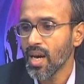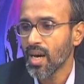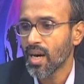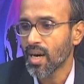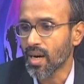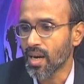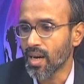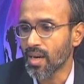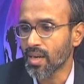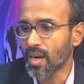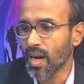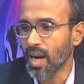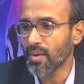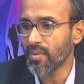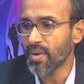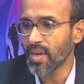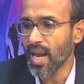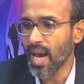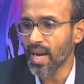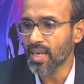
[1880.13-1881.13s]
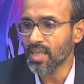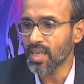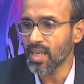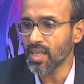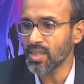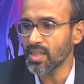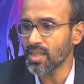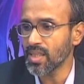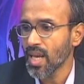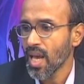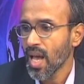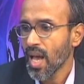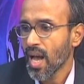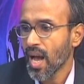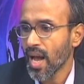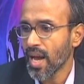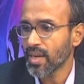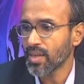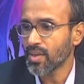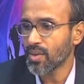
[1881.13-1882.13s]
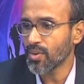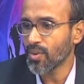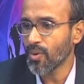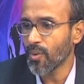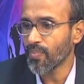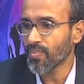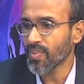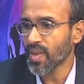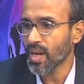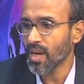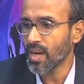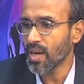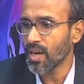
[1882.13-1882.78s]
relevant actors and to